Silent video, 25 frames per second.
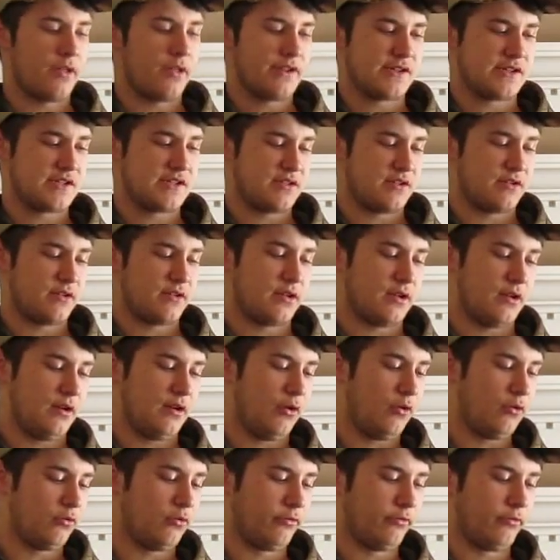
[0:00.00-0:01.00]
This is
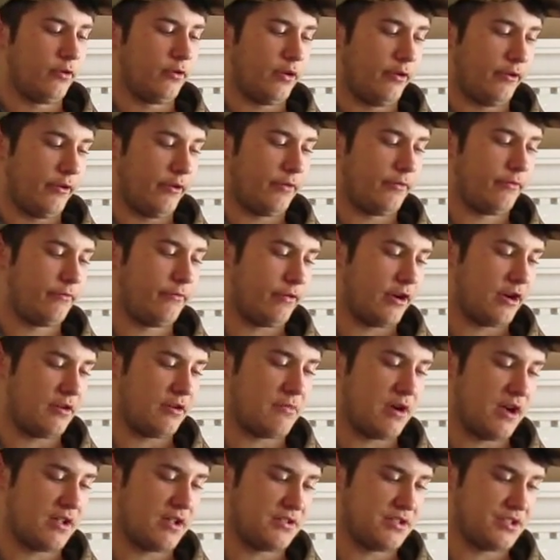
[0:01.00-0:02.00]
an old friend
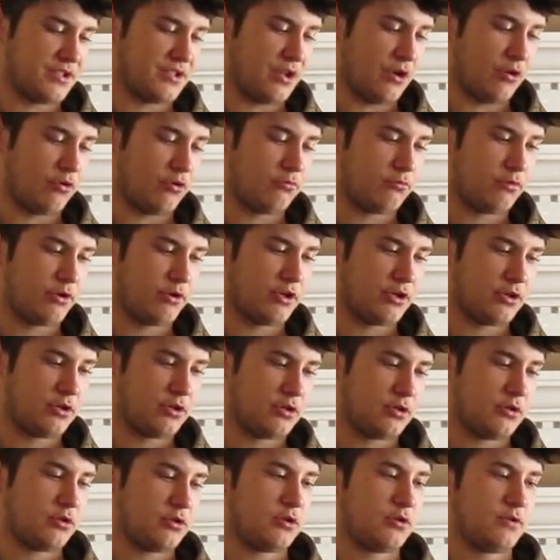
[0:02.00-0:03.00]
of mine's scope
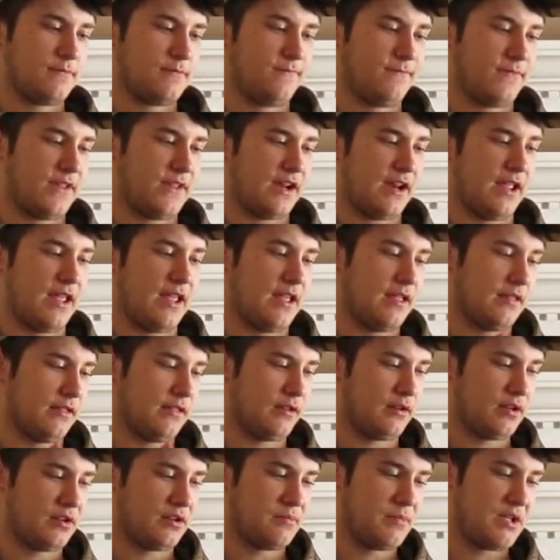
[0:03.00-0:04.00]
that he
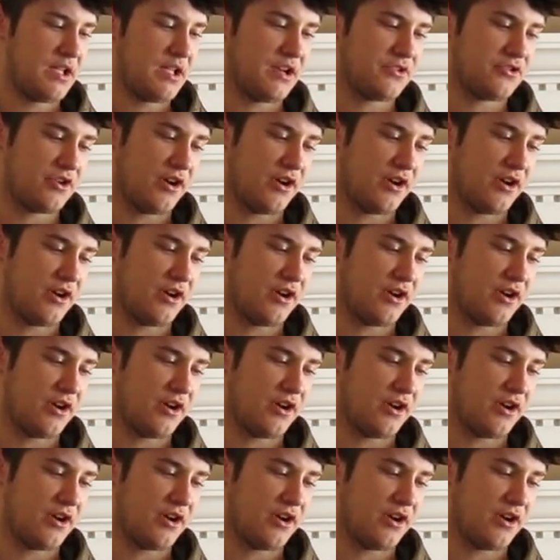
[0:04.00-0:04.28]
lended me.